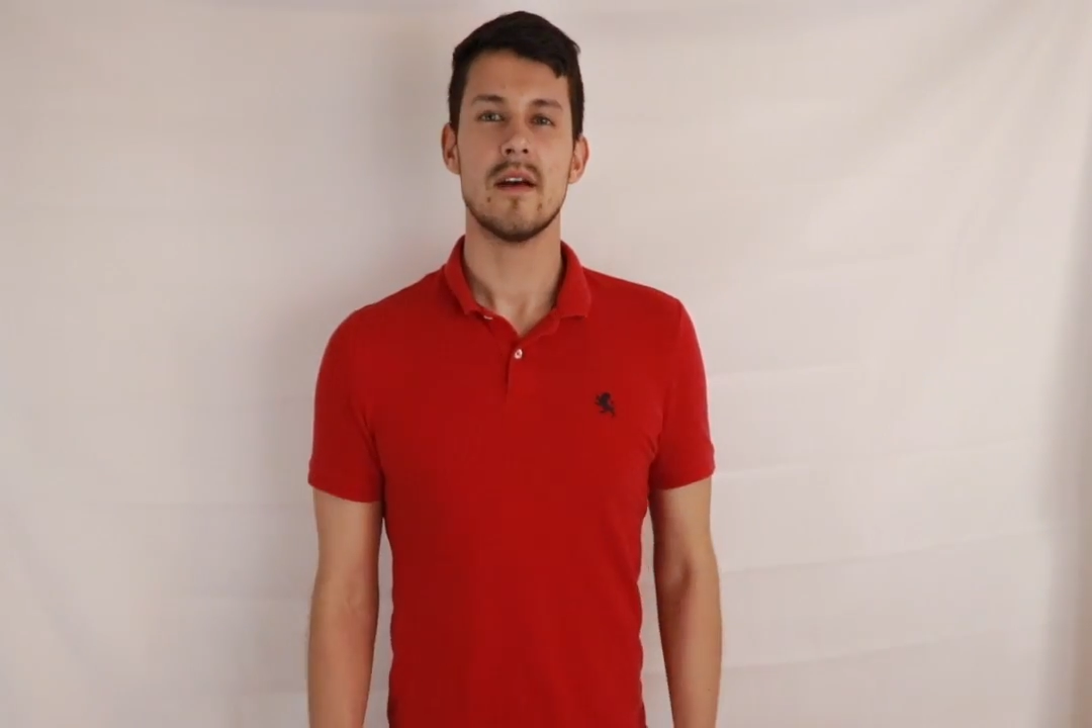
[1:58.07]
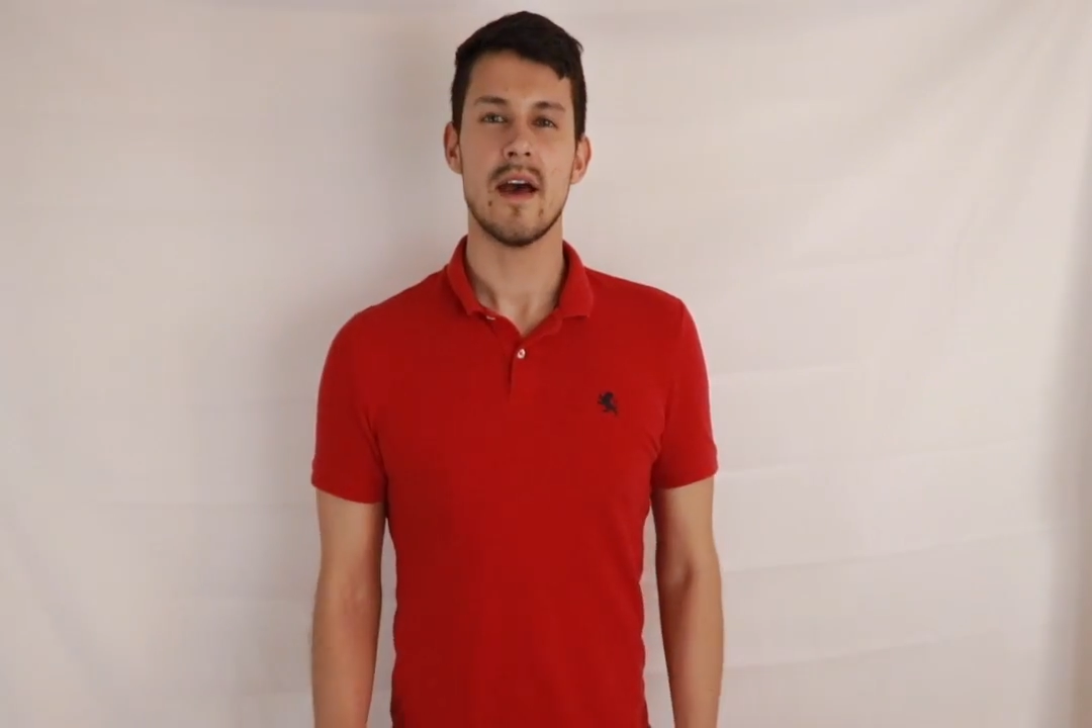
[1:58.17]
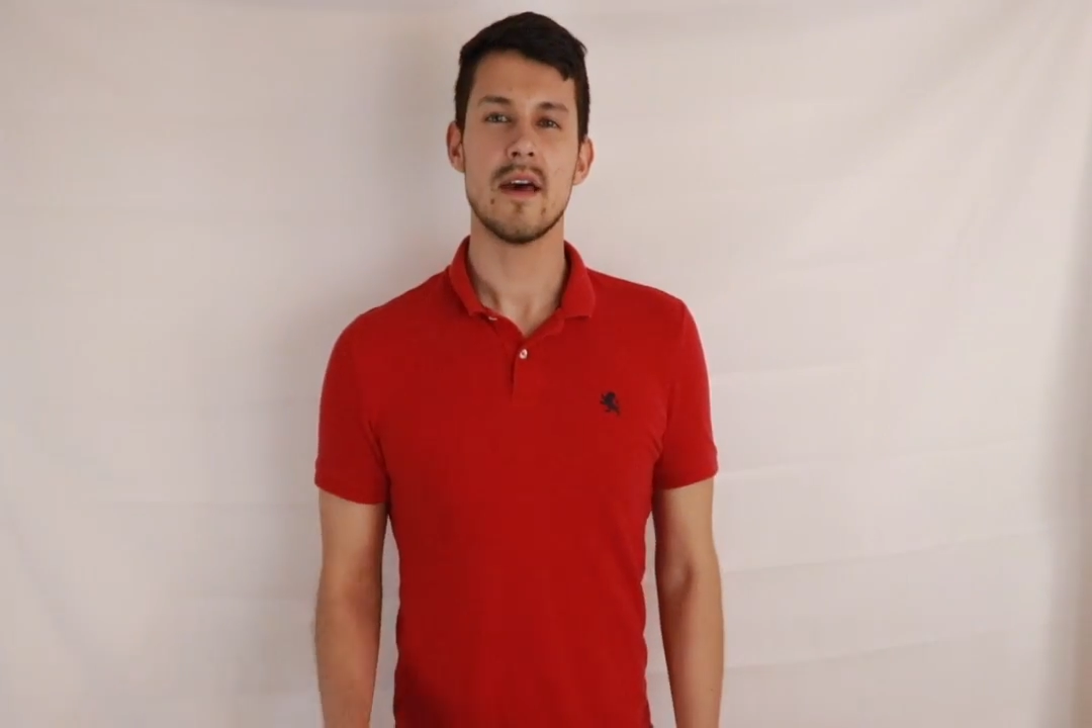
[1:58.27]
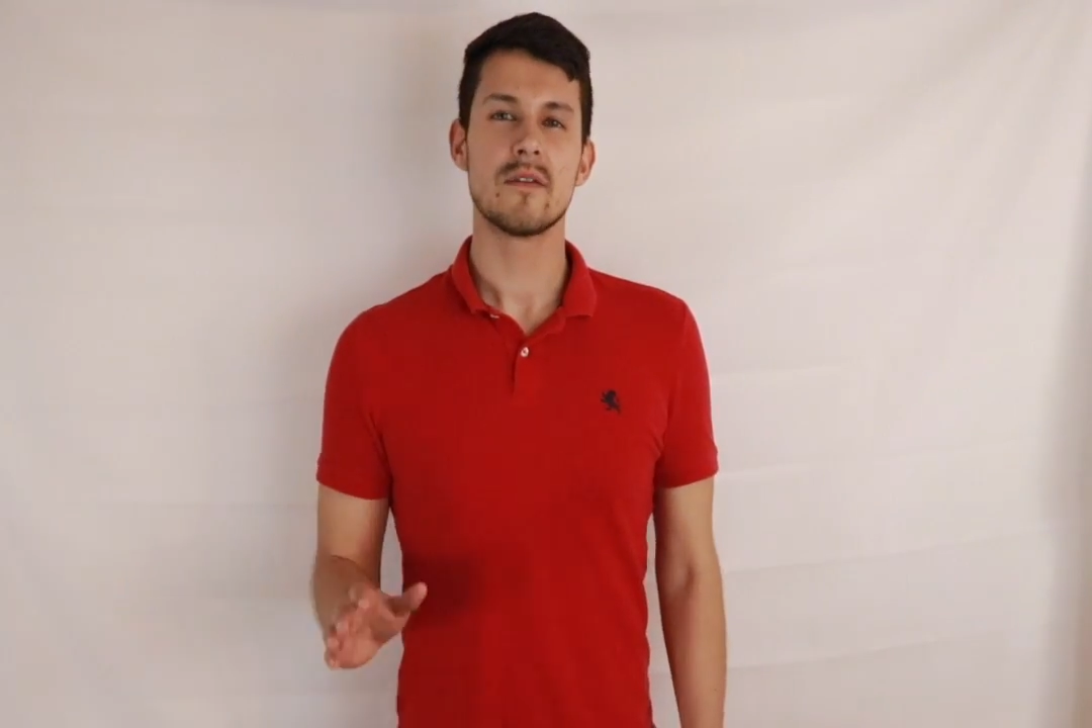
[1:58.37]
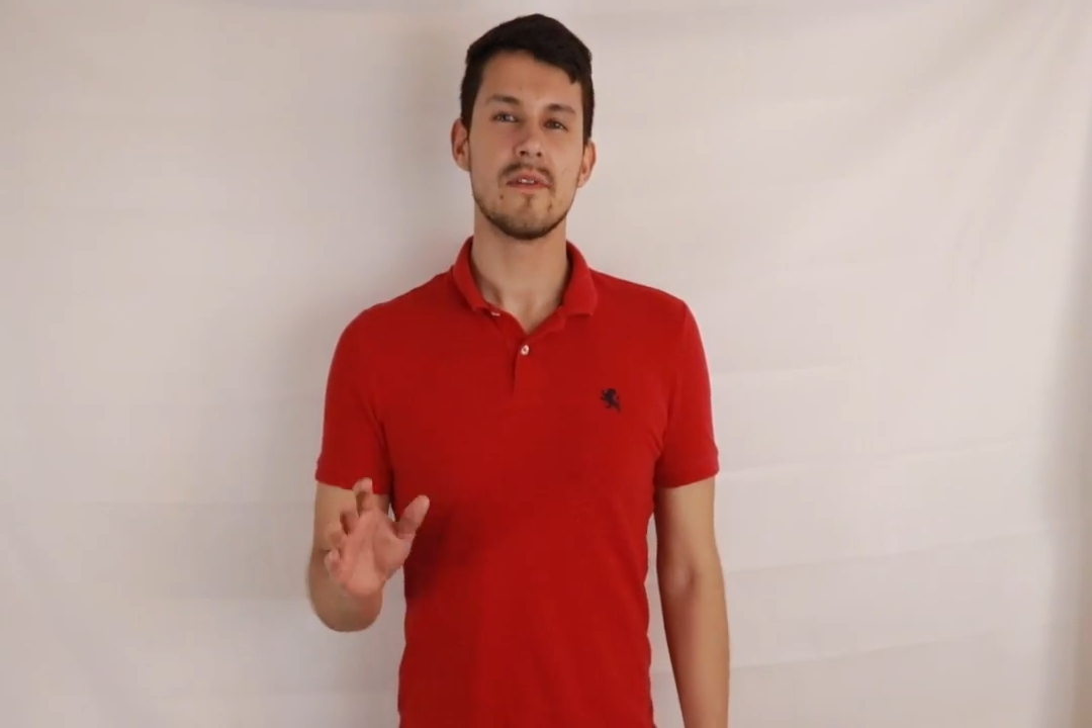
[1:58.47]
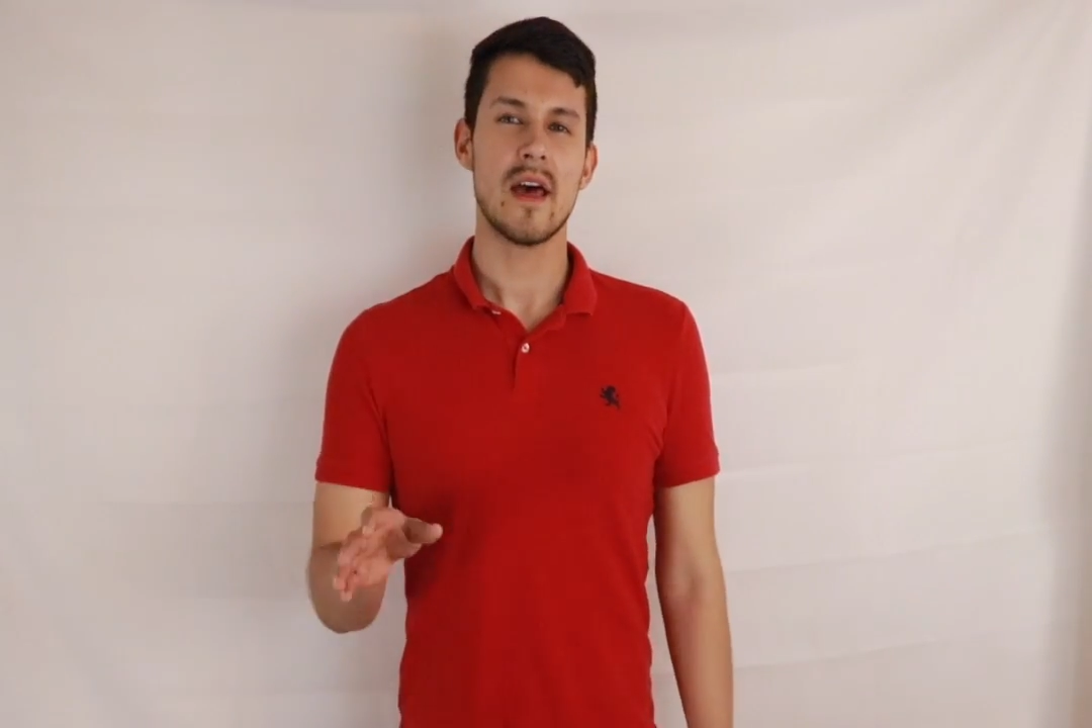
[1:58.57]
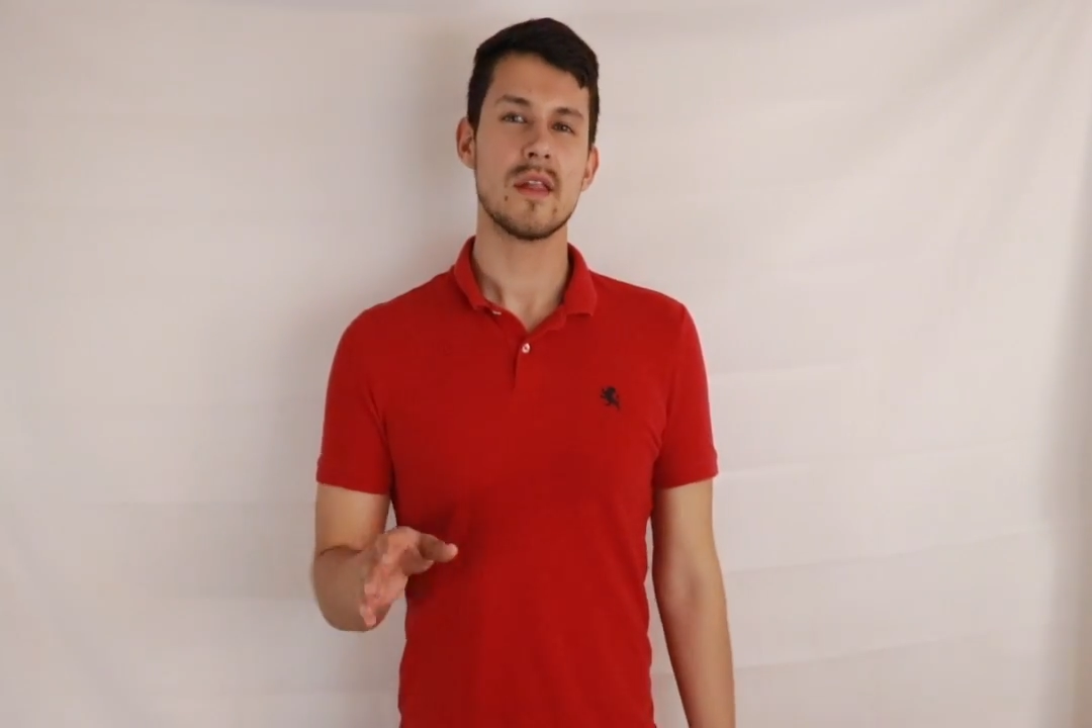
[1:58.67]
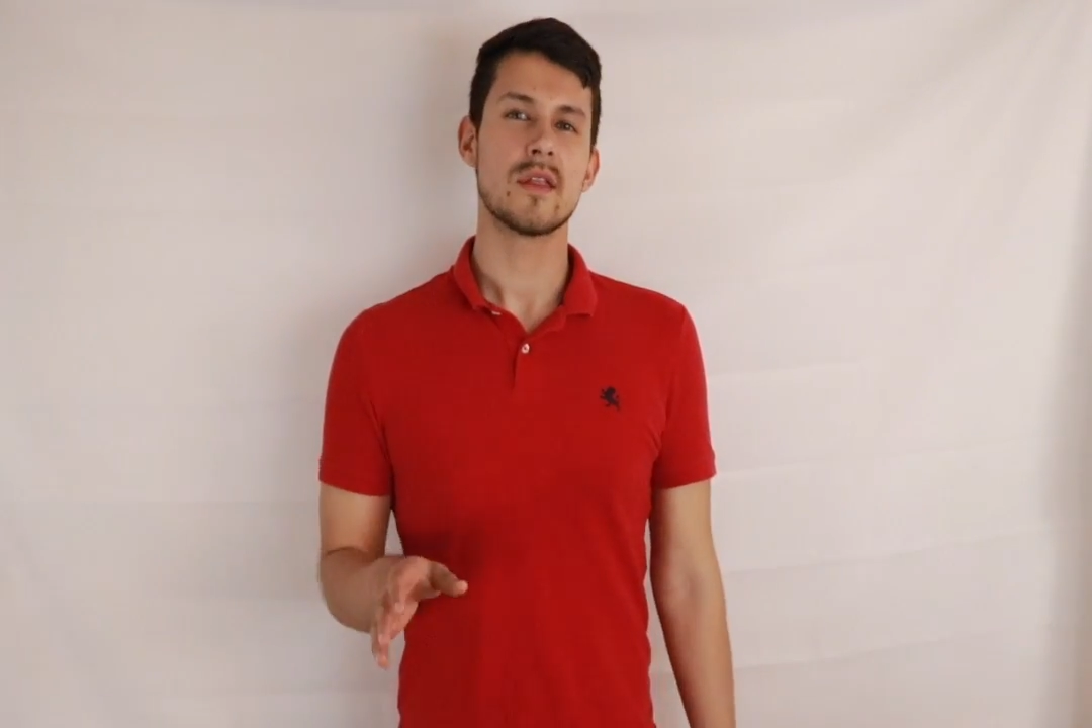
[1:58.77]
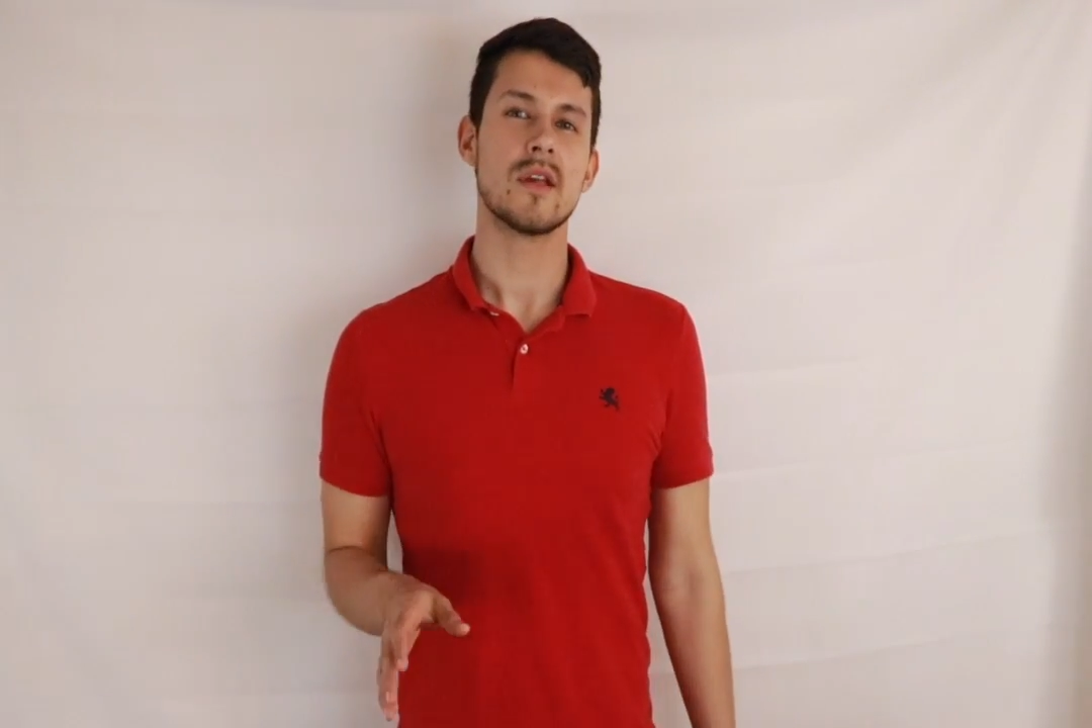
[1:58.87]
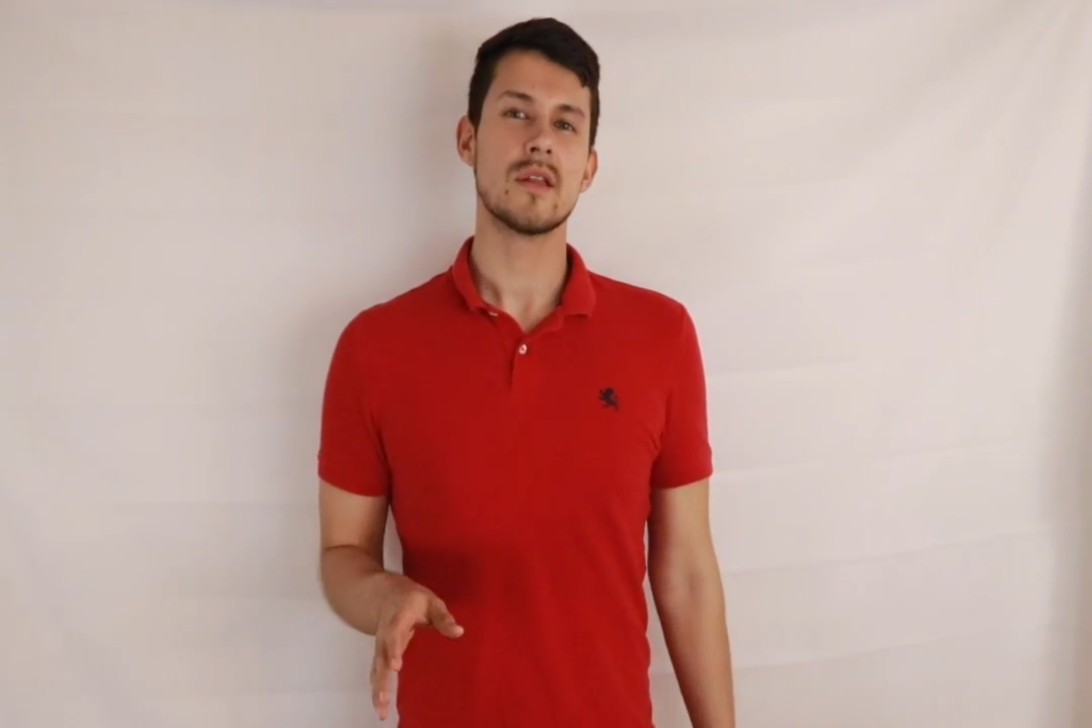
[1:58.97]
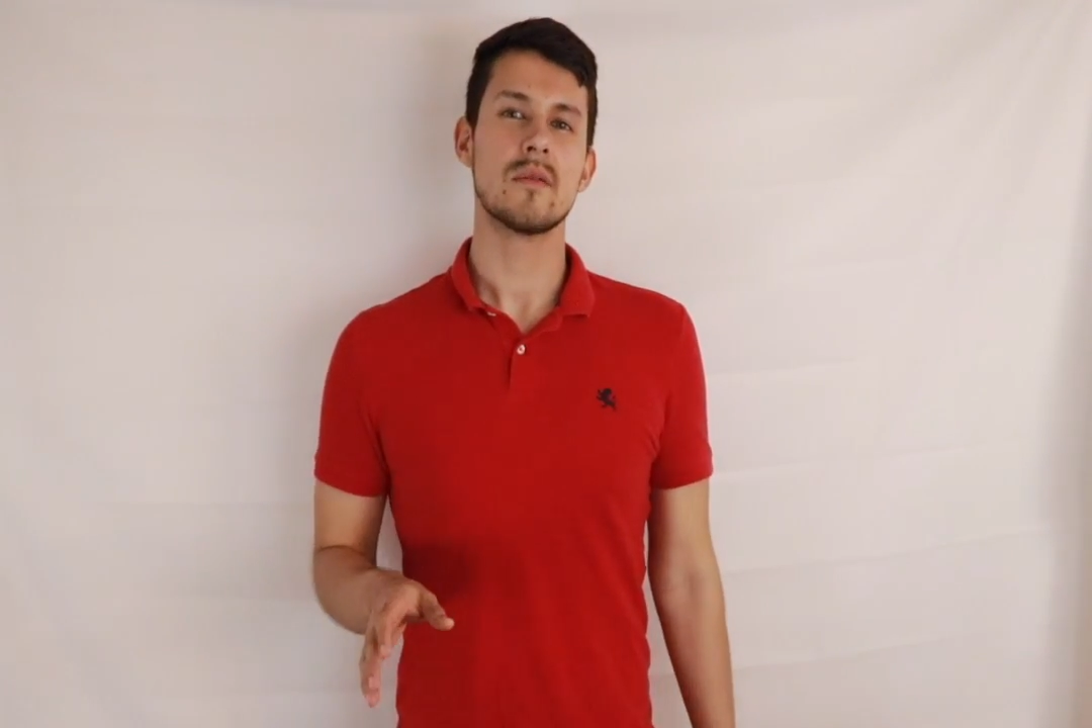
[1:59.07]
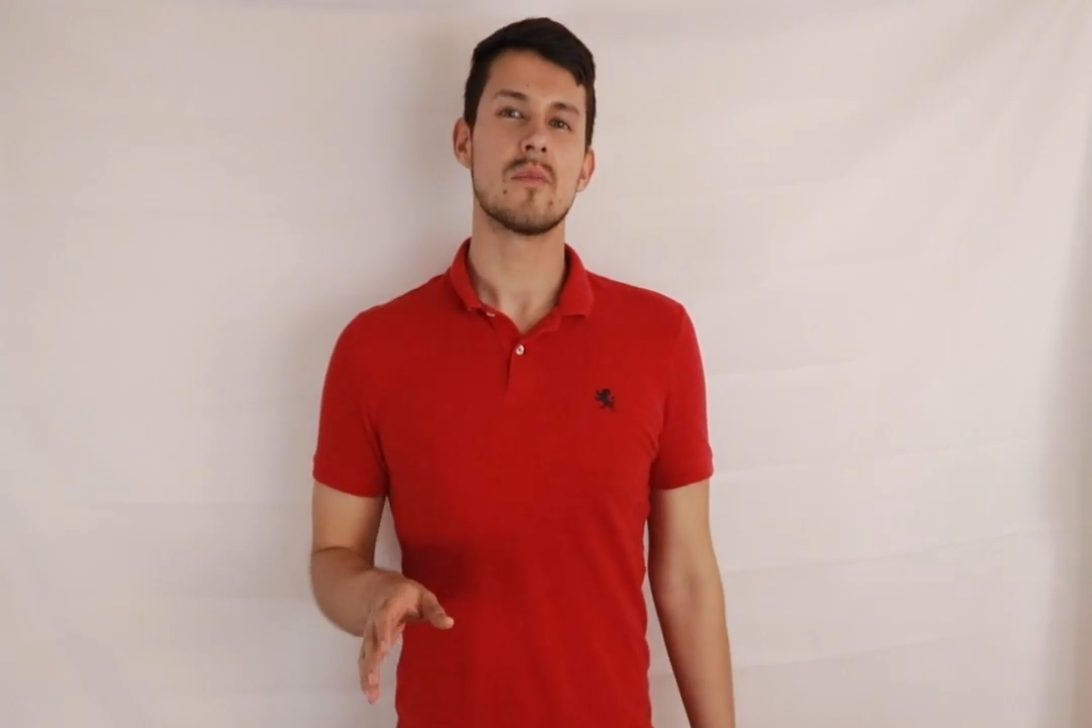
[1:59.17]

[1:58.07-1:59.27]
As of last season,